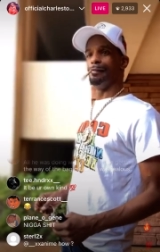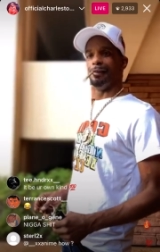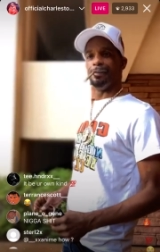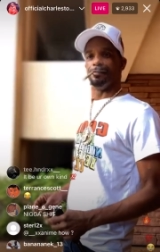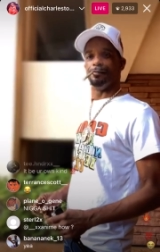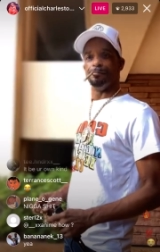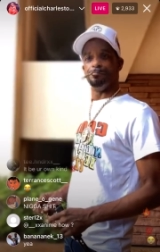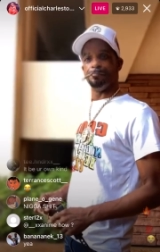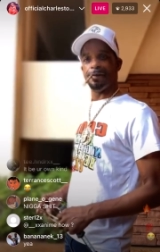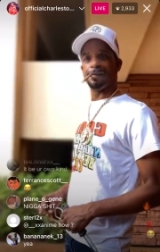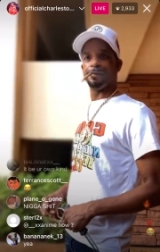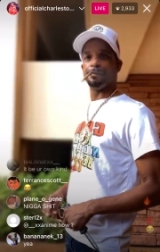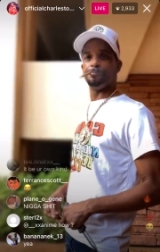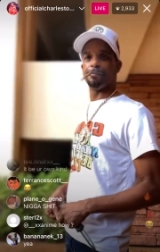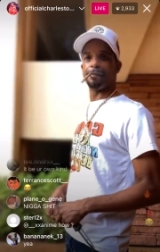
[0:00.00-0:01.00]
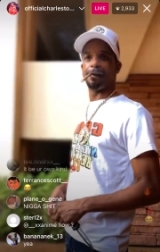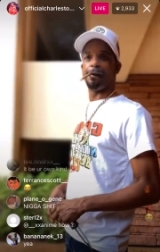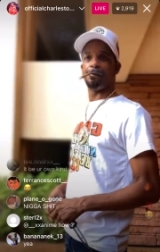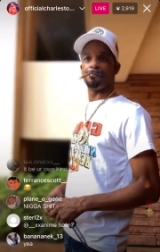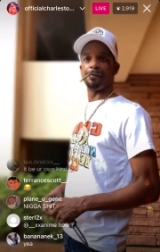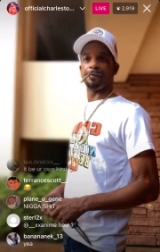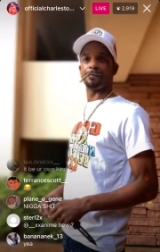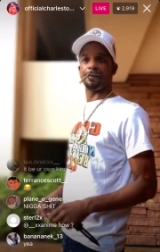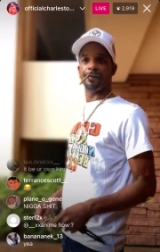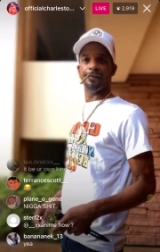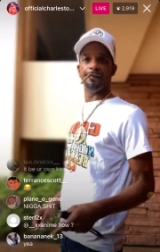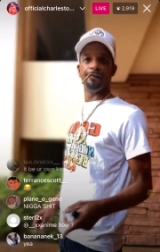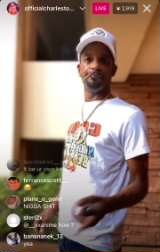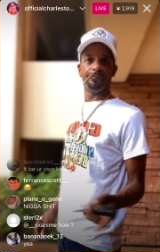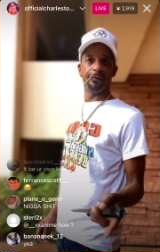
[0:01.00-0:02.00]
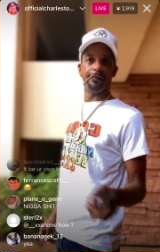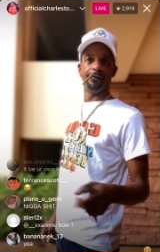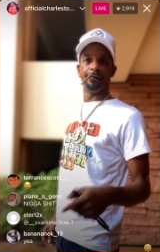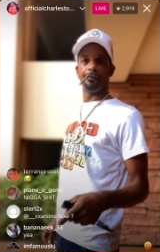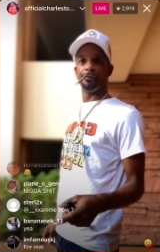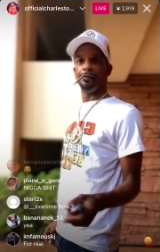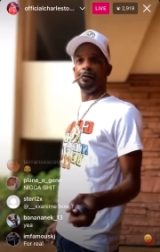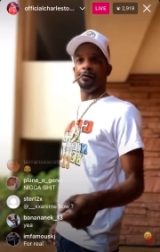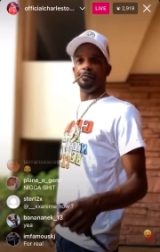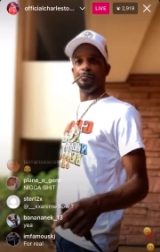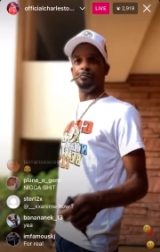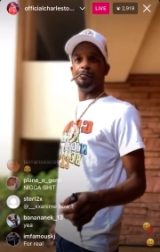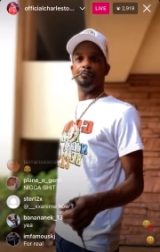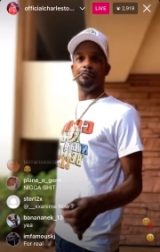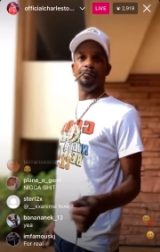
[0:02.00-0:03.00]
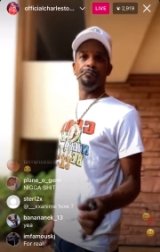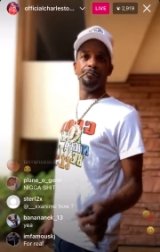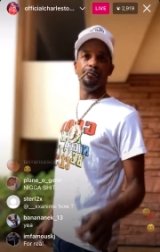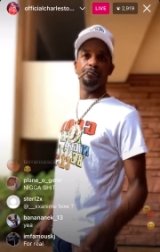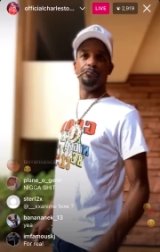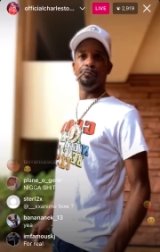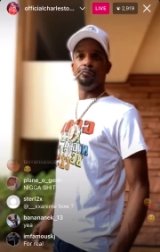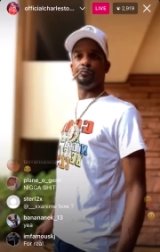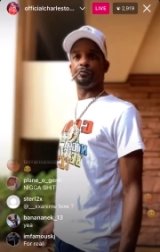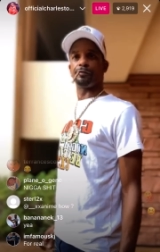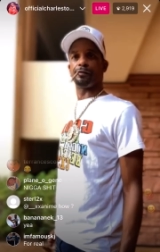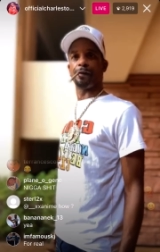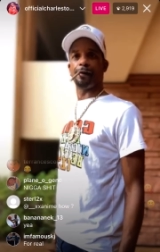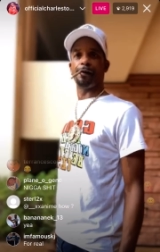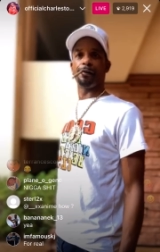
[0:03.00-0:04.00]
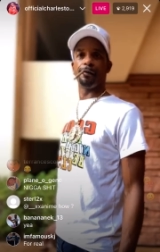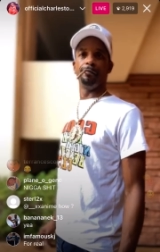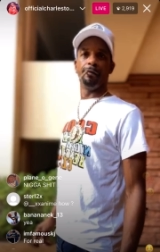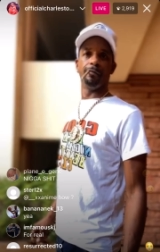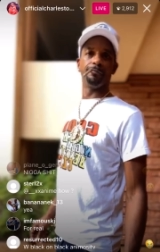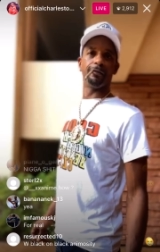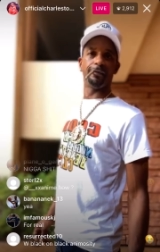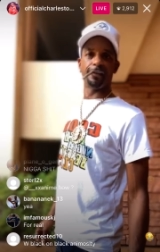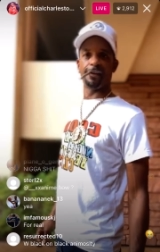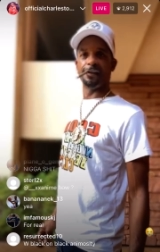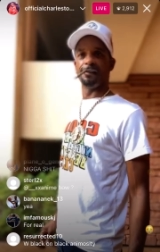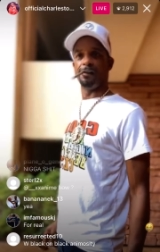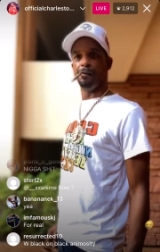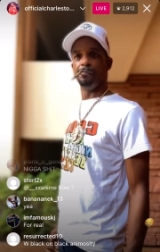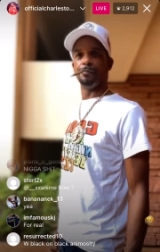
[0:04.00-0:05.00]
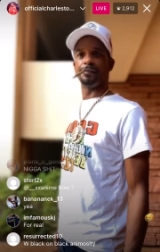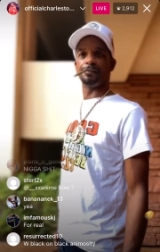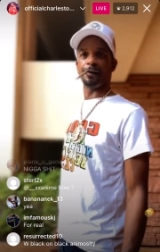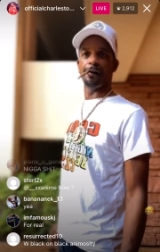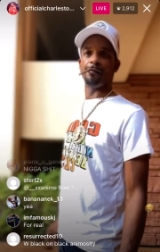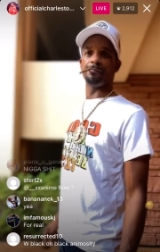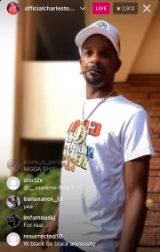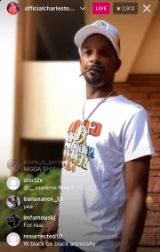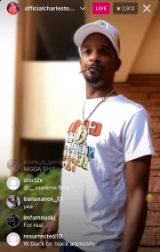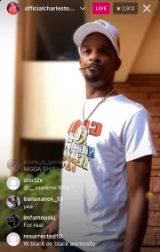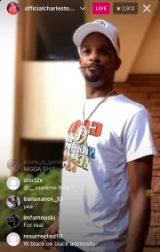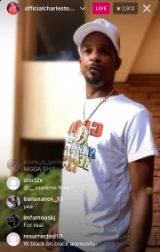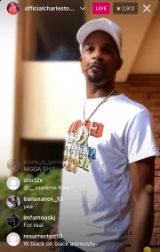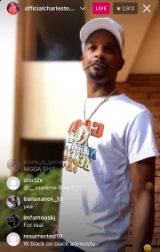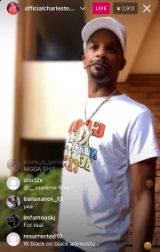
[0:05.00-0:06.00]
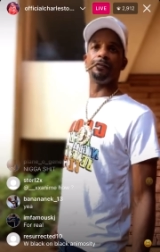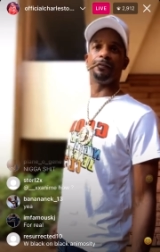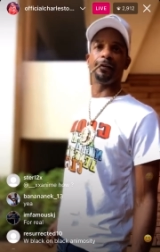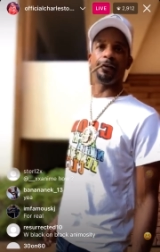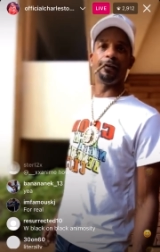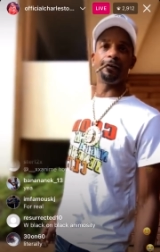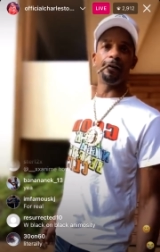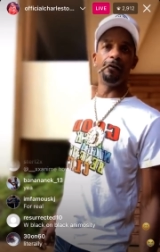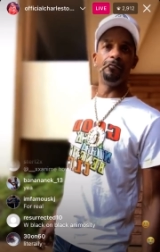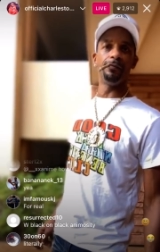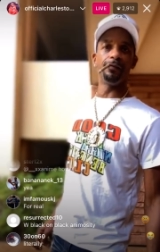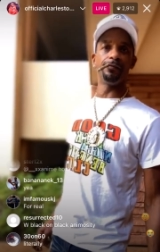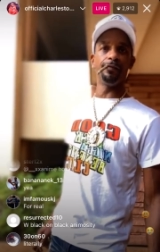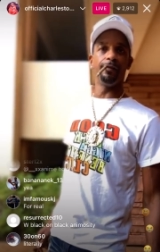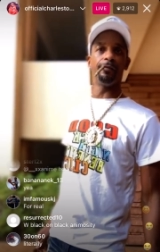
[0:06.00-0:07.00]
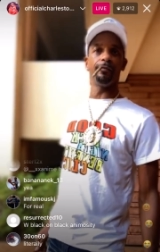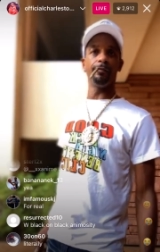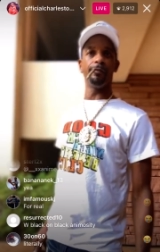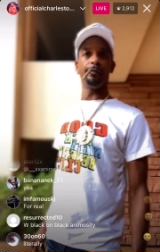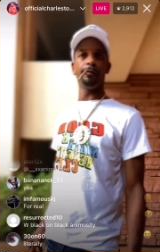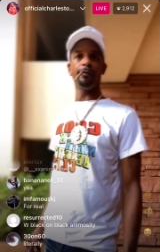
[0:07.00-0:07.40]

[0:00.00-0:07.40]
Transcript: Letting you make it with all that King Von, you woo woo woo woo, Chicago on the dead homies talk, nigga. Fuck the dead homies, nigga.